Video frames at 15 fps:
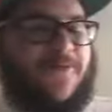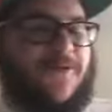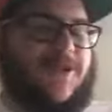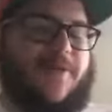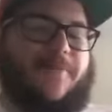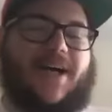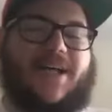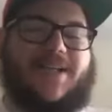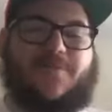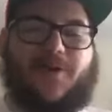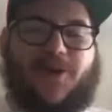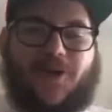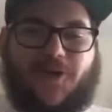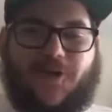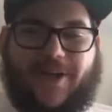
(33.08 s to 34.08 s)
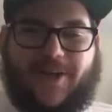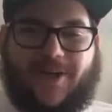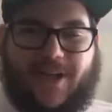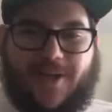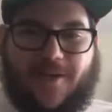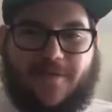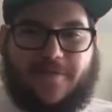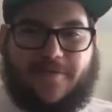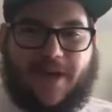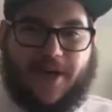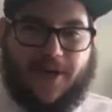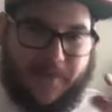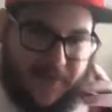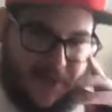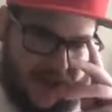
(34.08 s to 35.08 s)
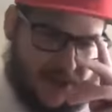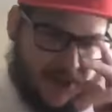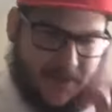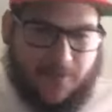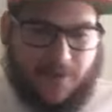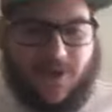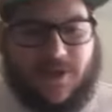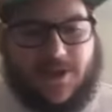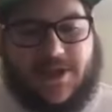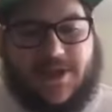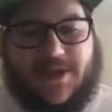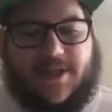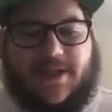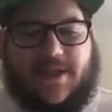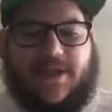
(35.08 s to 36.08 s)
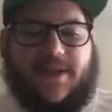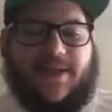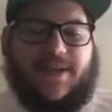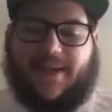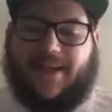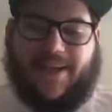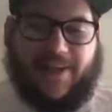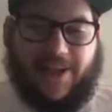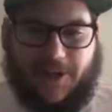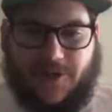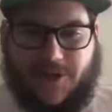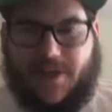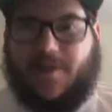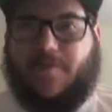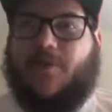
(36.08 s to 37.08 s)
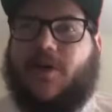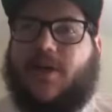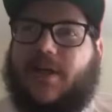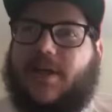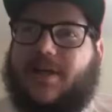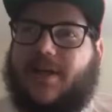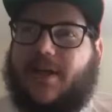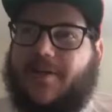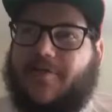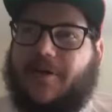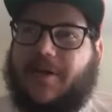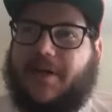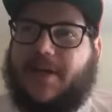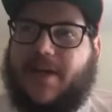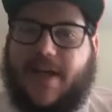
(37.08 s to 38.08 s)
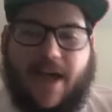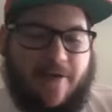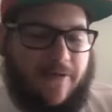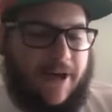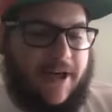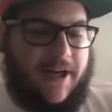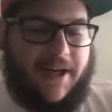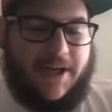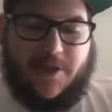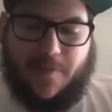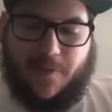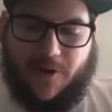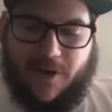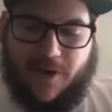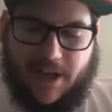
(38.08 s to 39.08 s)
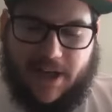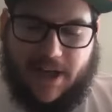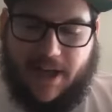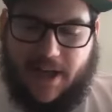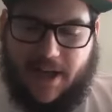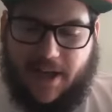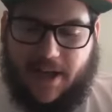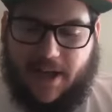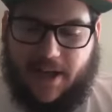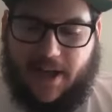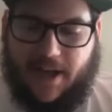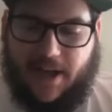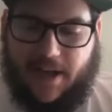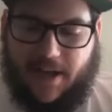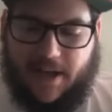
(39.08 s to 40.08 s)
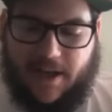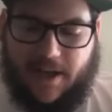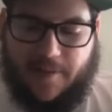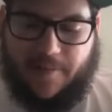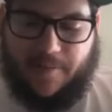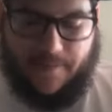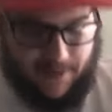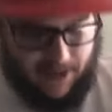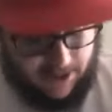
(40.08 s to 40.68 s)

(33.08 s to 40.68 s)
up, guys? Paul Guarino here, founder of PG Sports. Yeah, like you said, I'm working in every and any sport. That's